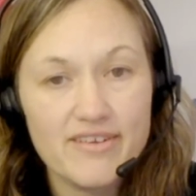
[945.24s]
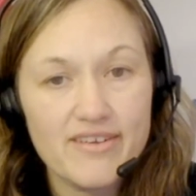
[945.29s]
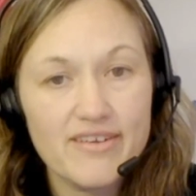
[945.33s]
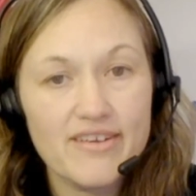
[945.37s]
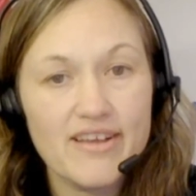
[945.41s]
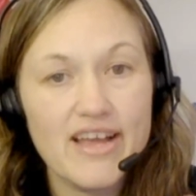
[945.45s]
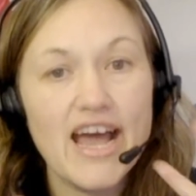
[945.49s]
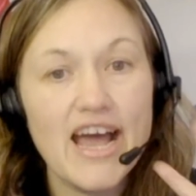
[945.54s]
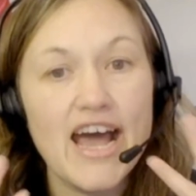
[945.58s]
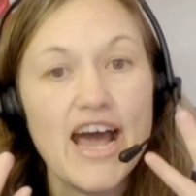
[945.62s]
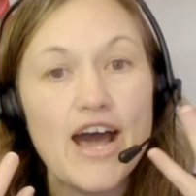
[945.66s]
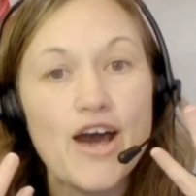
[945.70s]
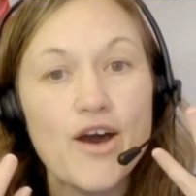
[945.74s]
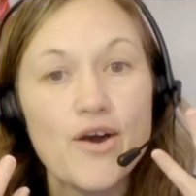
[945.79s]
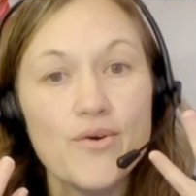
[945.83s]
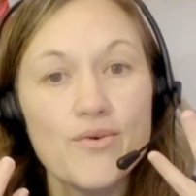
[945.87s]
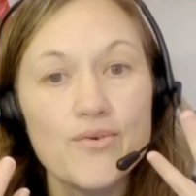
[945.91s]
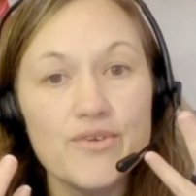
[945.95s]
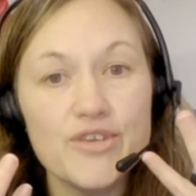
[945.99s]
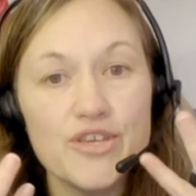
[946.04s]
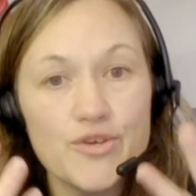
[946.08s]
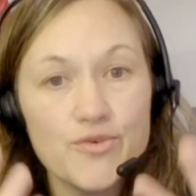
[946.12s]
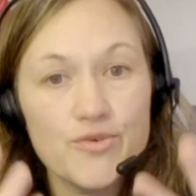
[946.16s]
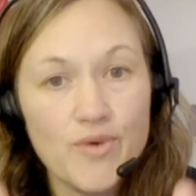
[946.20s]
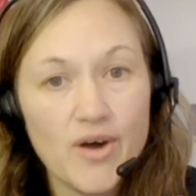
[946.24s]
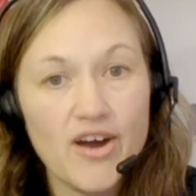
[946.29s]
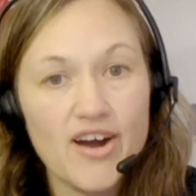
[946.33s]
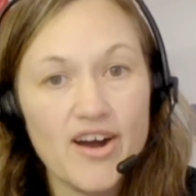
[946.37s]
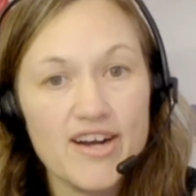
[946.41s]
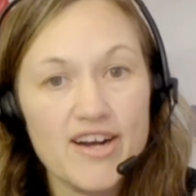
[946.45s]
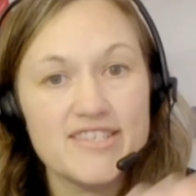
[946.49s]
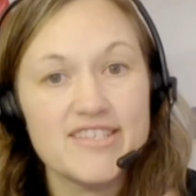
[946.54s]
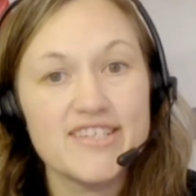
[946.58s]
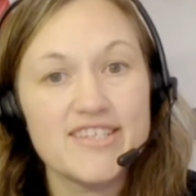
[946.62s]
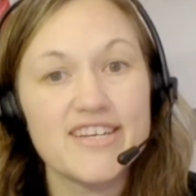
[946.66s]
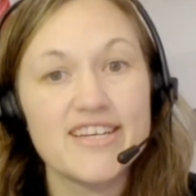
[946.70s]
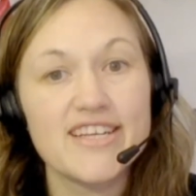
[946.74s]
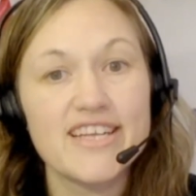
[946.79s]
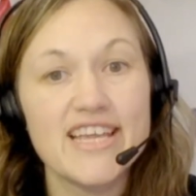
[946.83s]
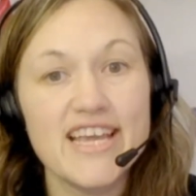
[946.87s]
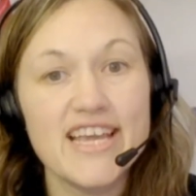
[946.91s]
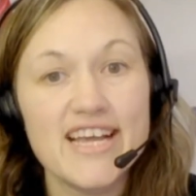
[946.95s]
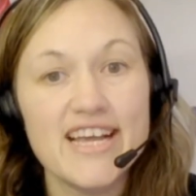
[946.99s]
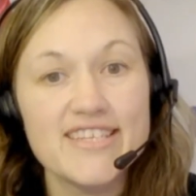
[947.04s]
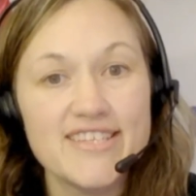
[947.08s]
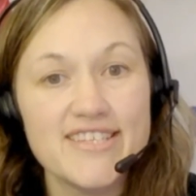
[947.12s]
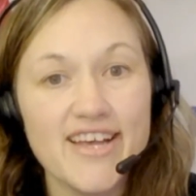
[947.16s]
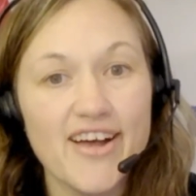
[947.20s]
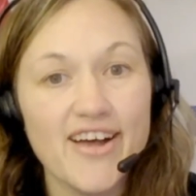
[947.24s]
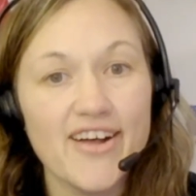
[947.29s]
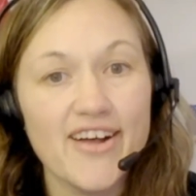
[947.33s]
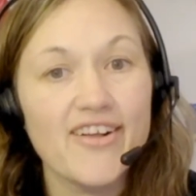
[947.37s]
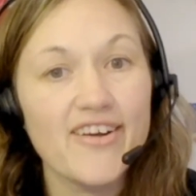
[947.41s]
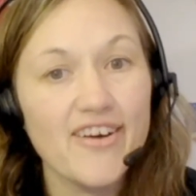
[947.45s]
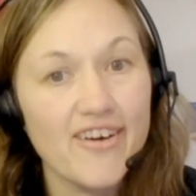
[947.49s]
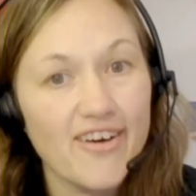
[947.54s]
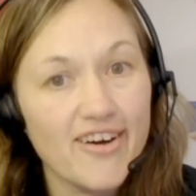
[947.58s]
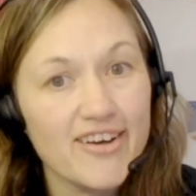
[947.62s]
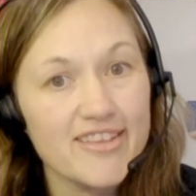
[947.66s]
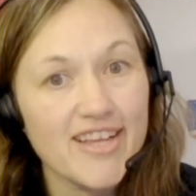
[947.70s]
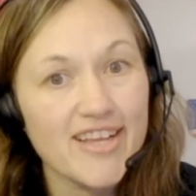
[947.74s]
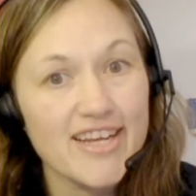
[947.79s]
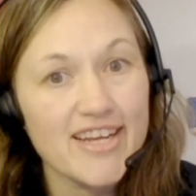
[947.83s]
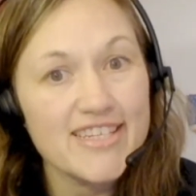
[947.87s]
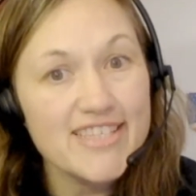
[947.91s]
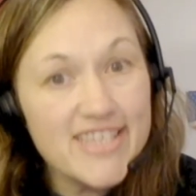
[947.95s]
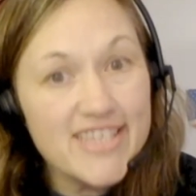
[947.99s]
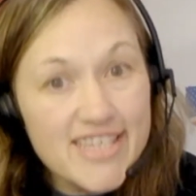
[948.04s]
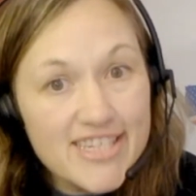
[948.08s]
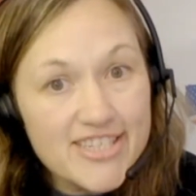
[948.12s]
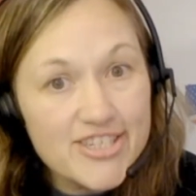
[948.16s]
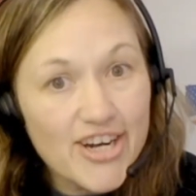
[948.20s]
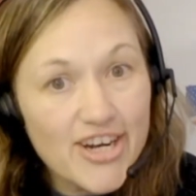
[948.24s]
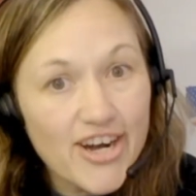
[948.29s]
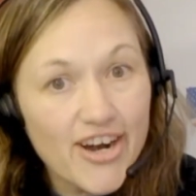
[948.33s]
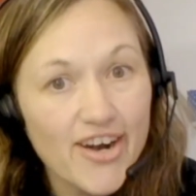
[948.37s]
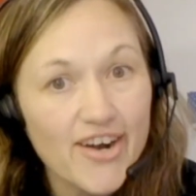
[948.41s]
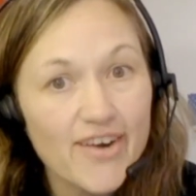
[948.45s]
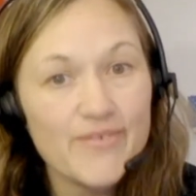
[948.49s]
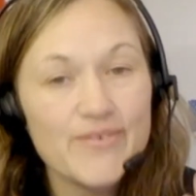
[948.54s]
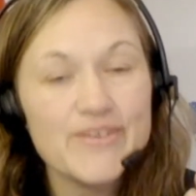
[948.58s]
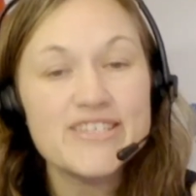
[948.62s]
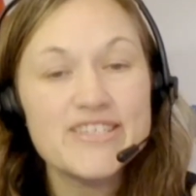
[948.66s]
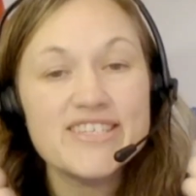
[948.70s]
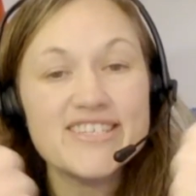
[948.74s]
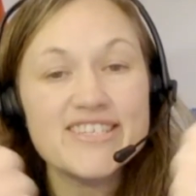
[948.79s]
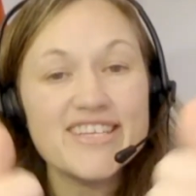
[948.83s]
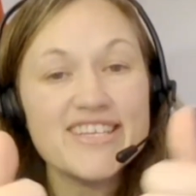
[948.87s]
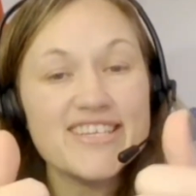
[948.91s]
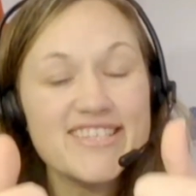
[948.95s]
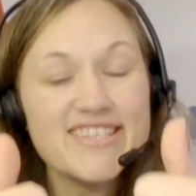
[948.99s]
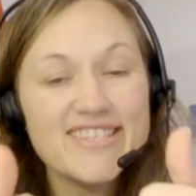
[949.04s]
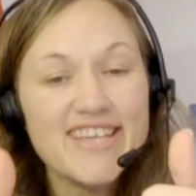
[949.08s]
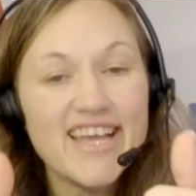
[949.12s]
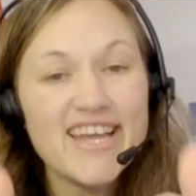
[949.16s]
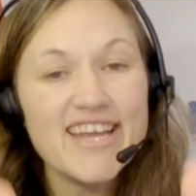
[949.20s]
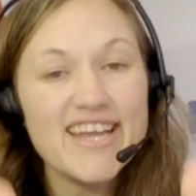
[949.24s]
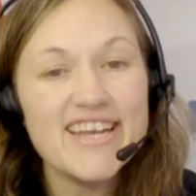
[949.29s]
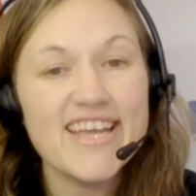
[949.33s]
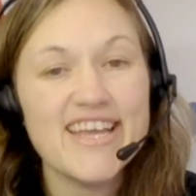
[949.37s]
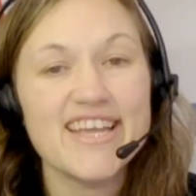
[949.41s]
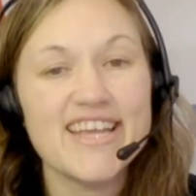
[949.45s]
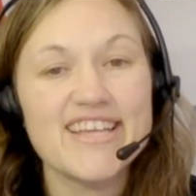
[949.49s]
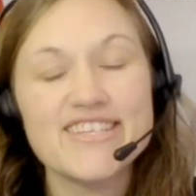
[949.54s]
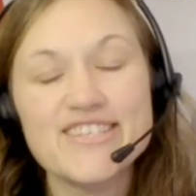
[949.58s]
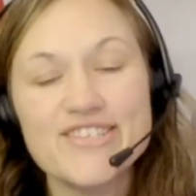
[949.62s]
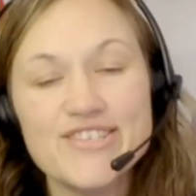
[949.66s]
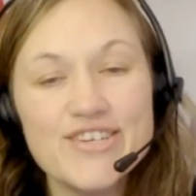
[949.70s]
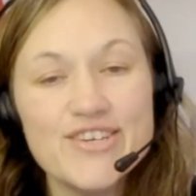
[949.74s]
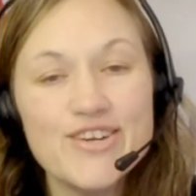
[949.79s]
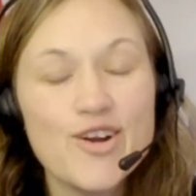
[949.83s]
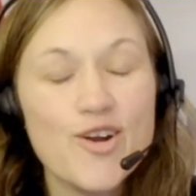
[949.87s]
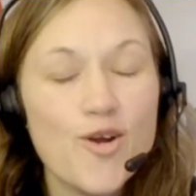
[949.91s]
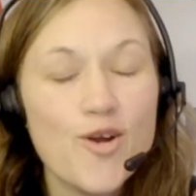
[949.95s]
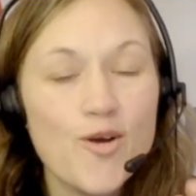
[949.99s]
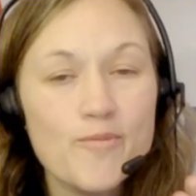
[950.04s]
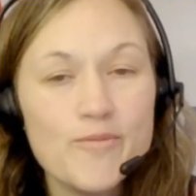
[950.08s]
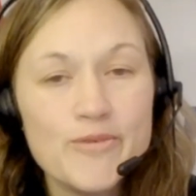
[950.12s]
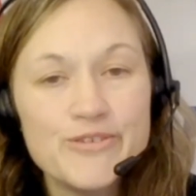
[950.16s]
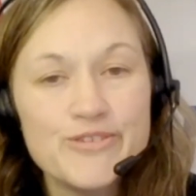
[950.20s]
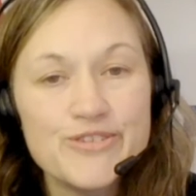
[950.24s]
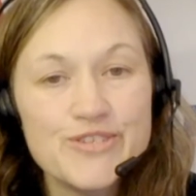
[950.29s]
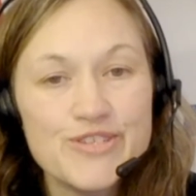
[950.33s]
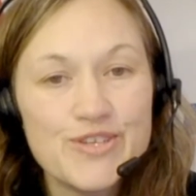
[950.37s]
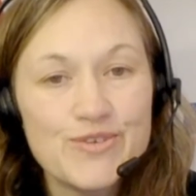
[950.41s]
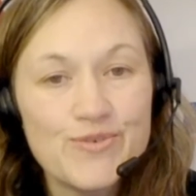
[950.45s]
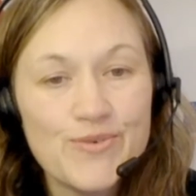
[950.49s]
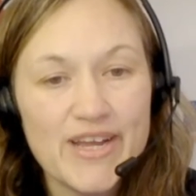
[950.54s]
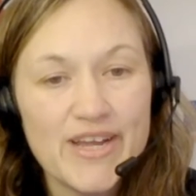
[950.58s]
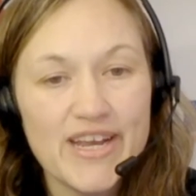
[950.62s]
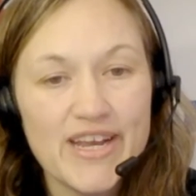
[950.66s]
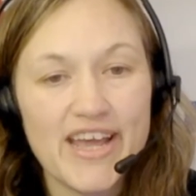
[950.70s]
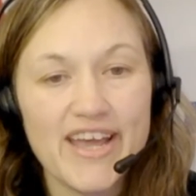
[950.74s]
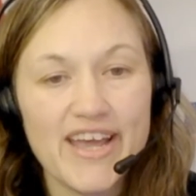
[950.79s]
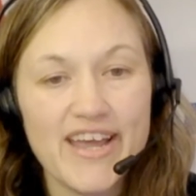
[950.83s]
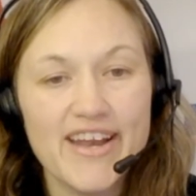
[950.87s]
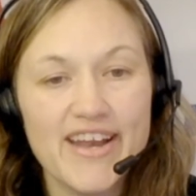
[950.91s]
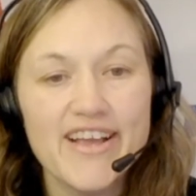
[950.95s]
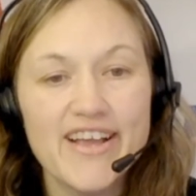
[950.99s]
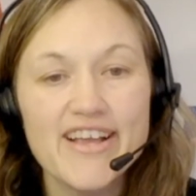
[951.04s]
how you are as an ESL online teacher, which is exciting. So you're almost doing it.